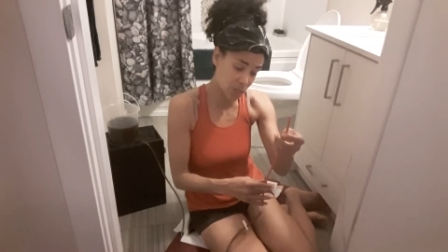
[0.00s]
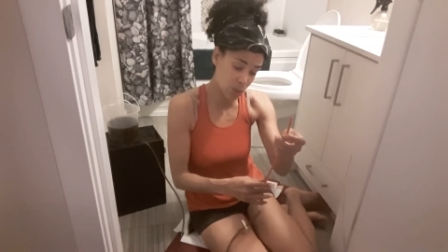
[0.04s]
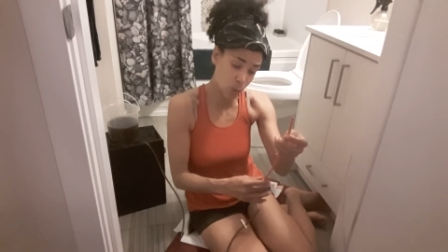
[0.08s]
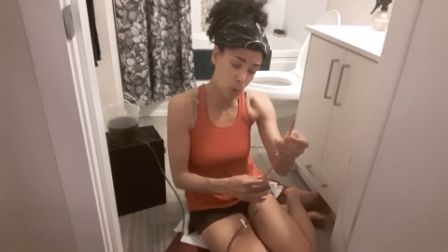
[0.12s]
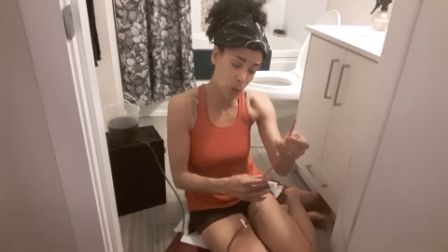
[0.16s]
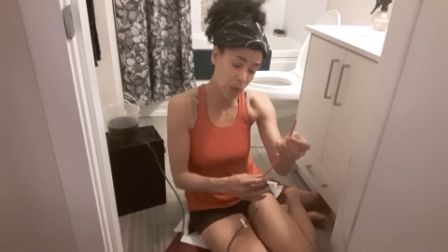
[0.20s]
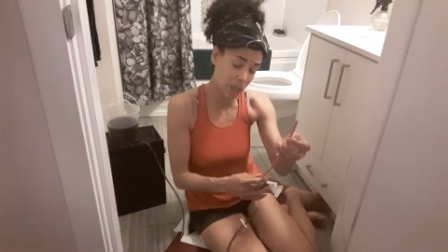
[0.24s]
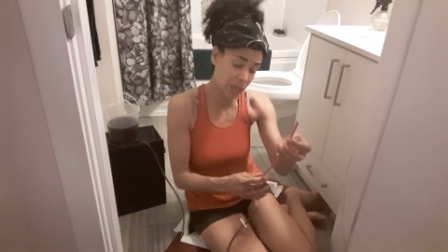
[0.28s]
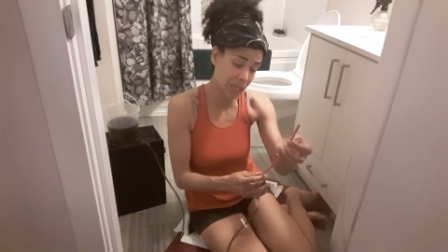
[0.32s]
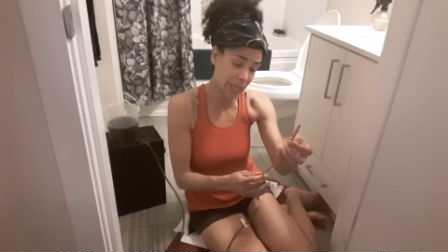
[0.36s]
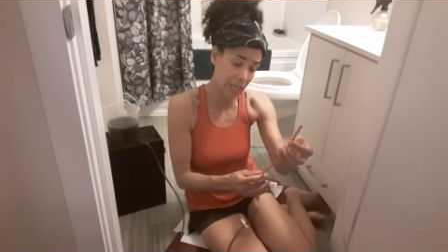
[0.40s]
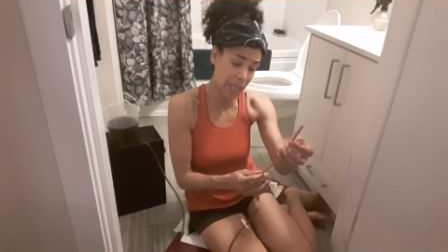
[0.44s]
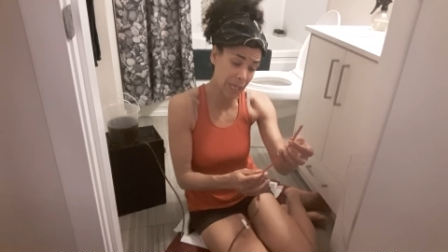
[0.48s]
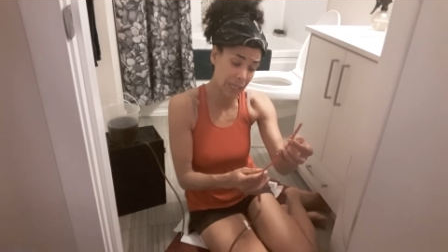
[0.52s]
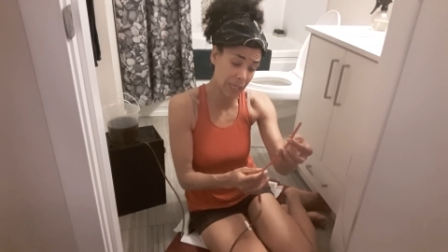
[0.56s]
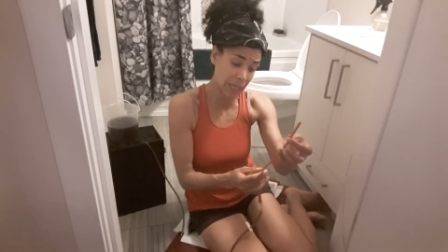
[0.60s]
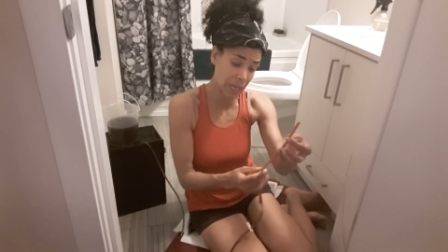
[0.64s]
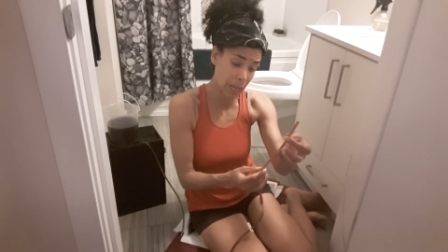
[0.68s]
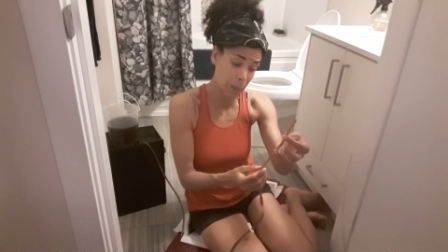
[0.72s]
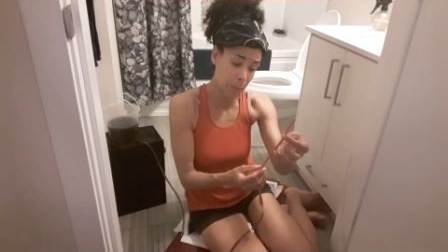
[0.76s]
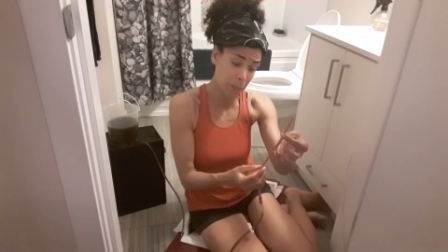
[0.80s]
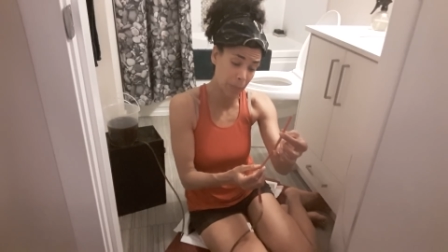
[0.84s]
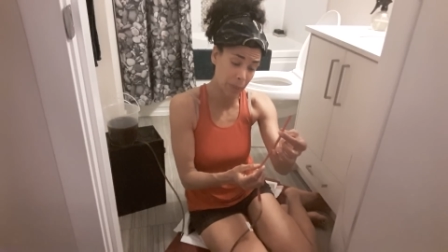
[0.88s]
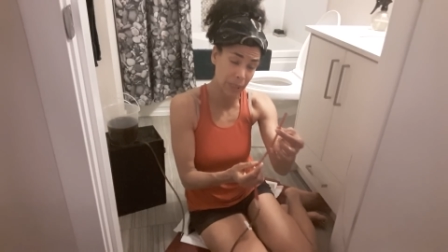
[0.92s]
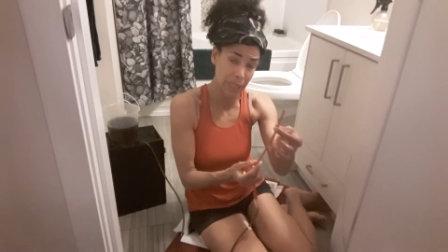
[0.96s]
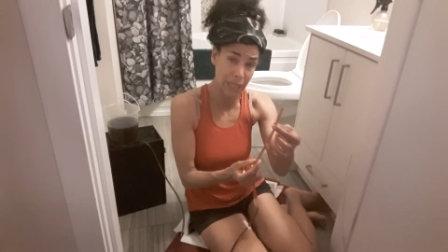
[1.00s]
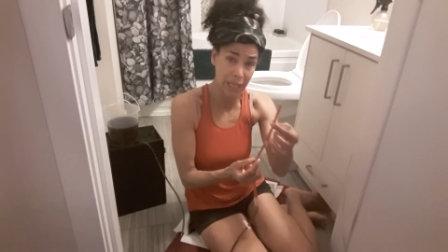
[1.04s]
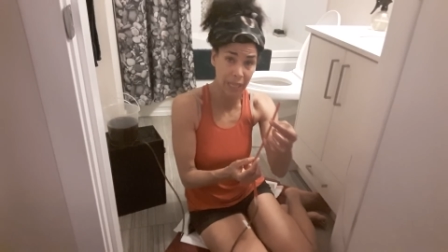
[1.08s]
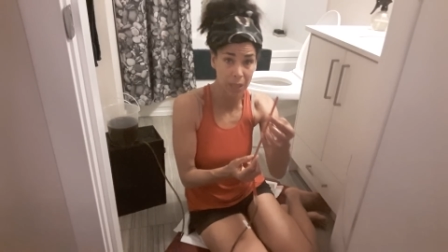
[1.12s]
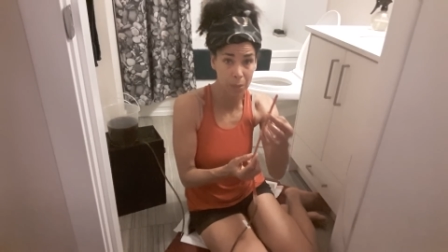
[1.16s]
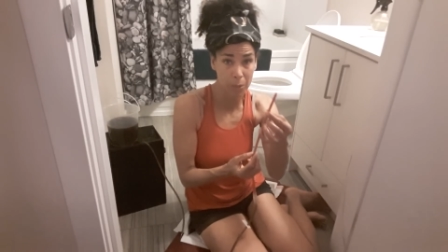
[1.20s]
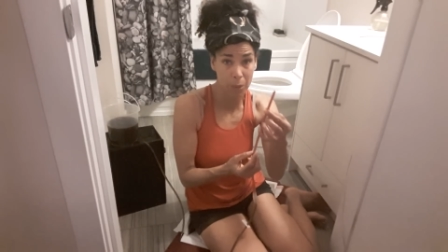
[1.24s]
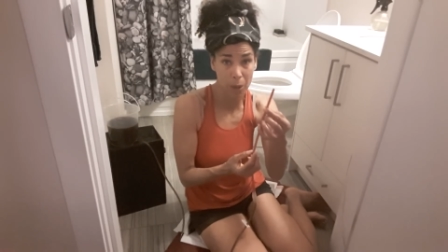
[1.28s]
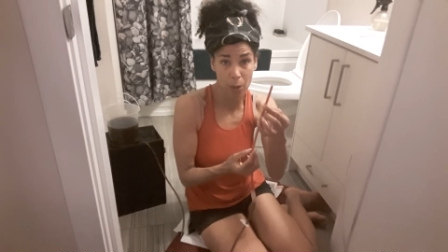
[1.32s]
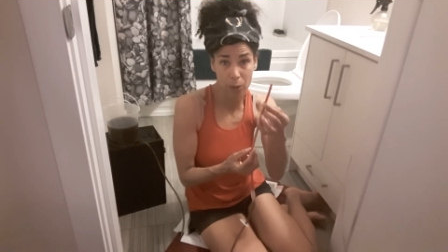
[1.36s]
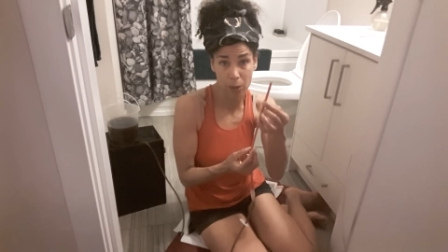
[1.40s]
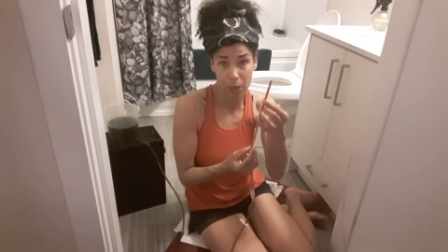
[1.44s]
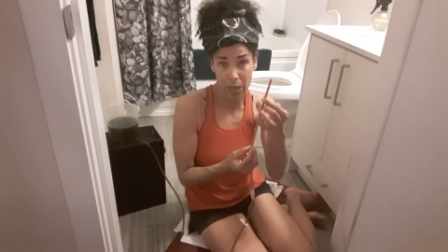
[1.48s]
and you want to get it up like
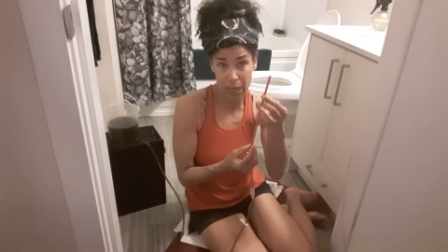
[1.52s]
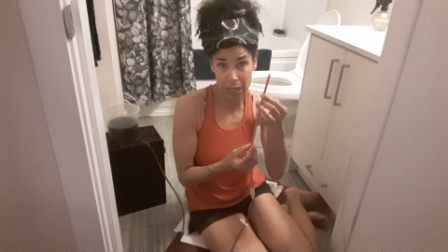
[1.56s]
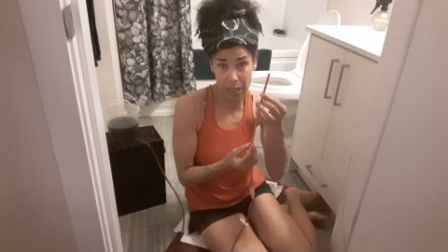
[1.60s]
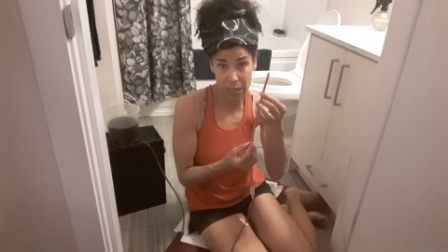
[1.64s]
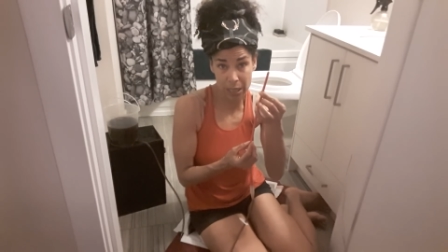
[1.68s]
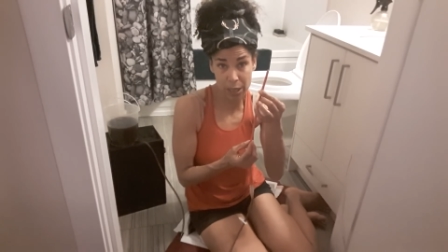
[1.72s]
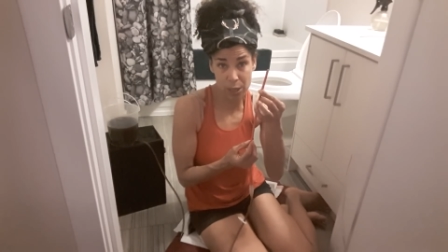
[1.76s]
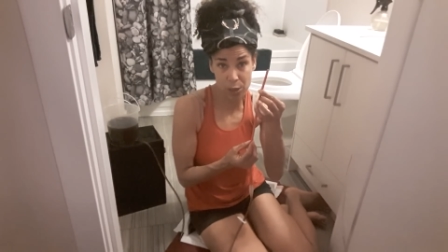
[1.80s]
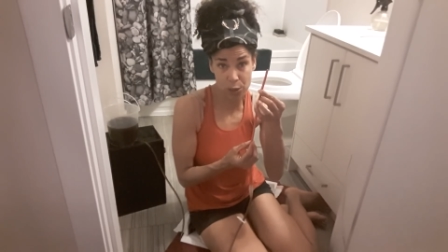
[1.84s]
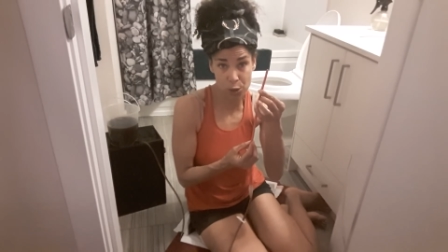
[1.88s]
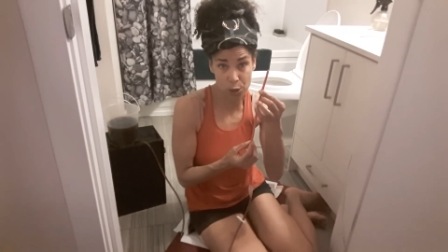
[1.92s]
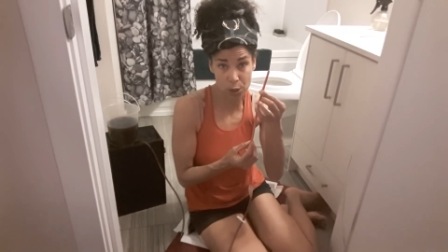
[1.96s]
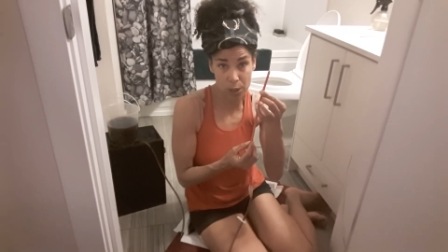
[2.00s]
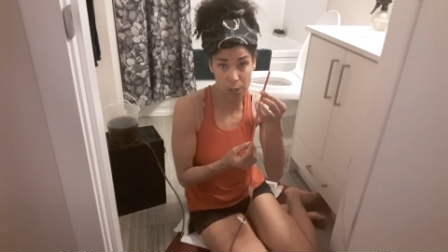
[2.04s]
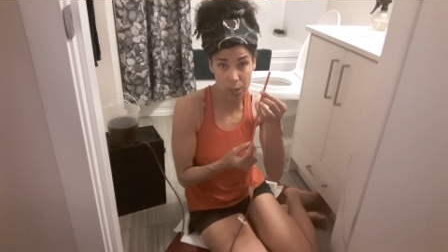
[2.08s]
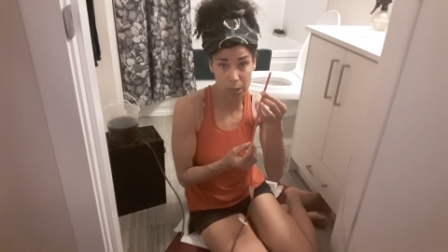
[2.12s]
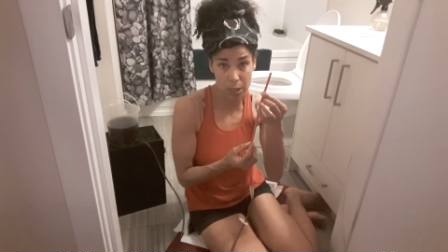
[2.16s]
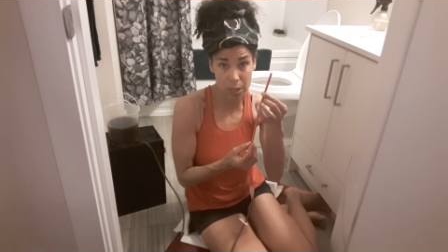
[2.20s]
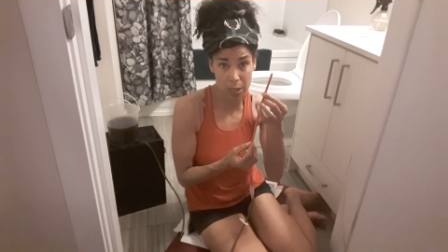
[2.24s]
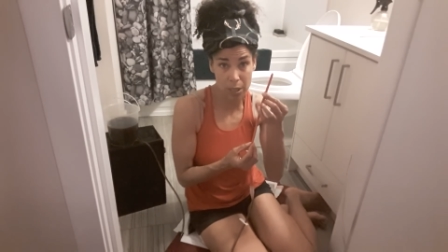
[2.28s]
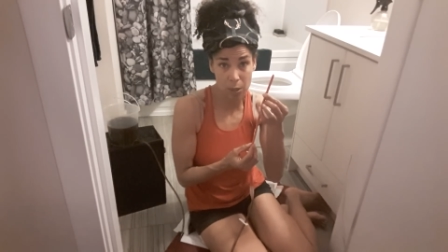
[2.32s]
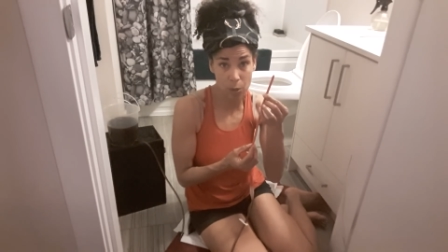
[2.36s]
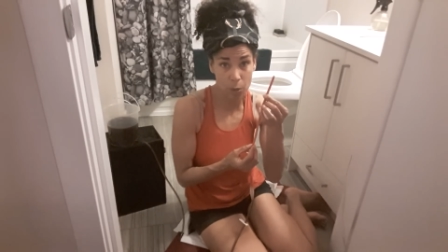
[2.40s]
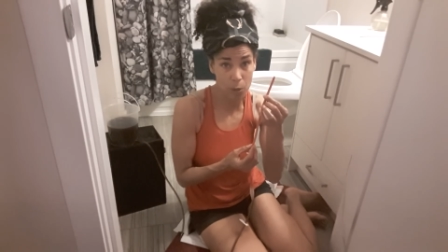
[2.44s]
about 8 inches,